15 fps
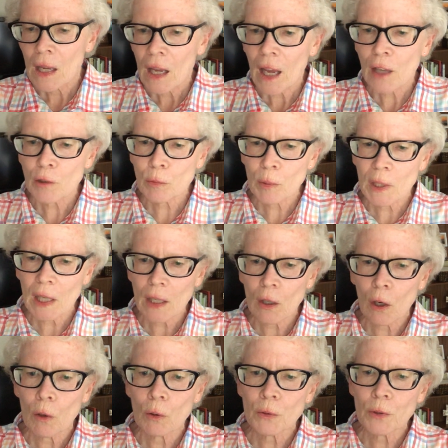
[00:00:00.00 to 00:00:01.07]
As we get
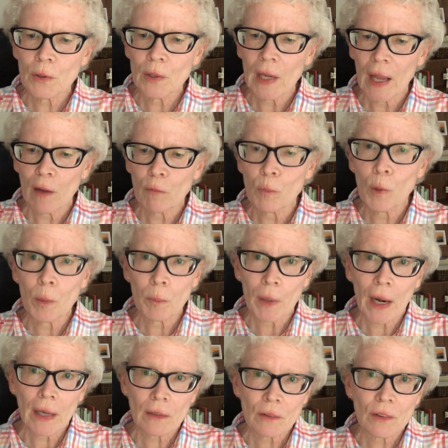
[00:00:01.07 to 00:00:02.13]
older and have more
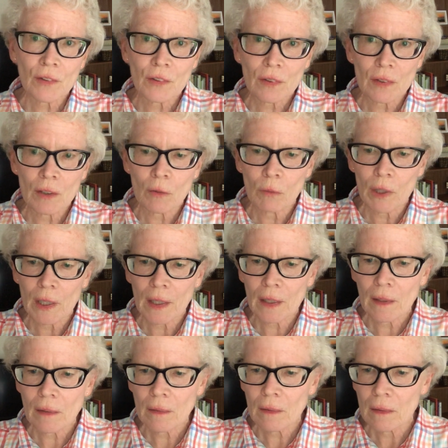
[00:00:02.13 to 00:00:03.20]
practice in
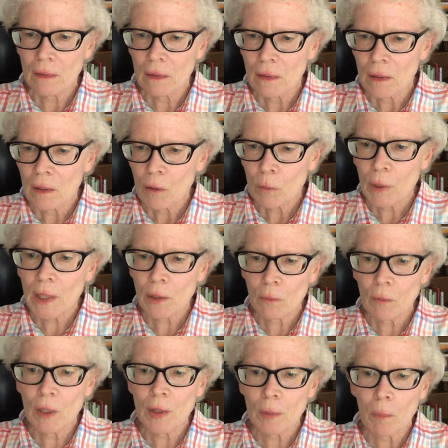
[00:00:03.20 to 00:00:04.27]
reading, we can
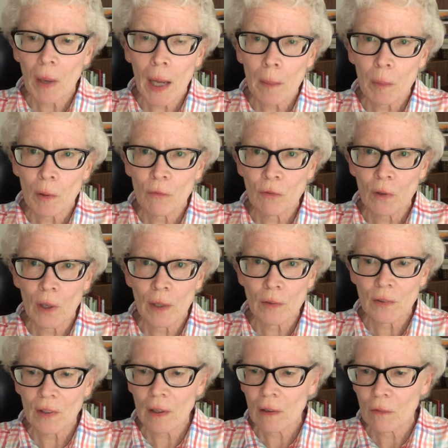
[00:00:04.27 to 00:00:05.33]
read the Bible for
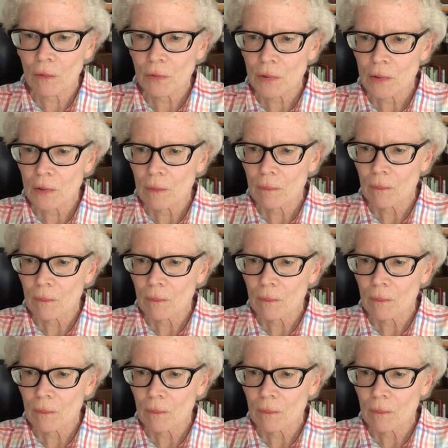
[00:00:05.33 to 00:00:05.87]
ourselves.